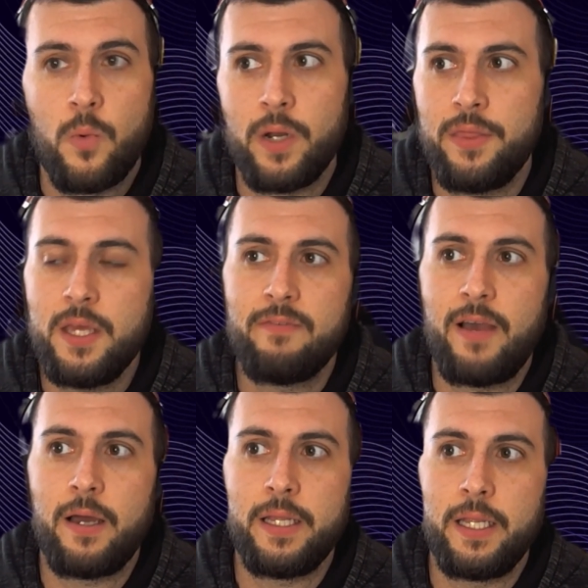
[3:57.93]
When I think
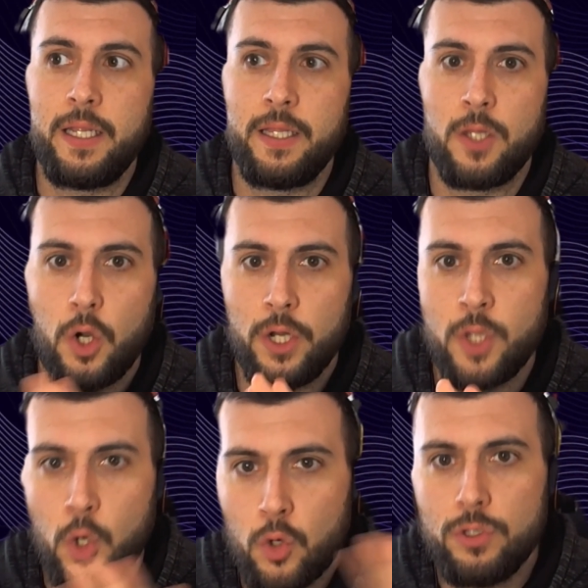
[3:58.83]
about it, in
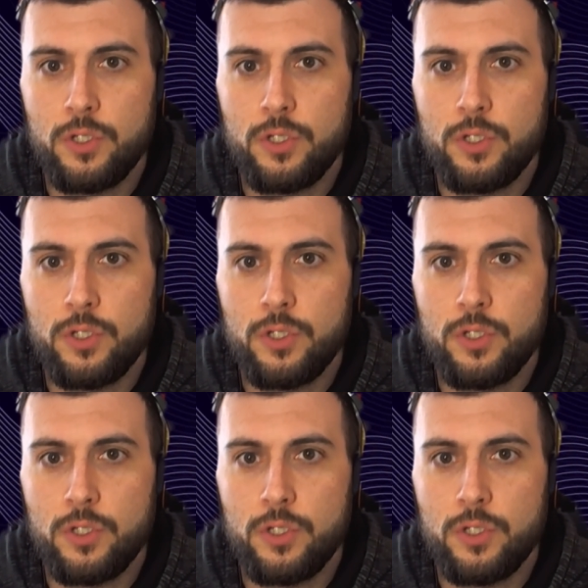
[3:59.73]
the early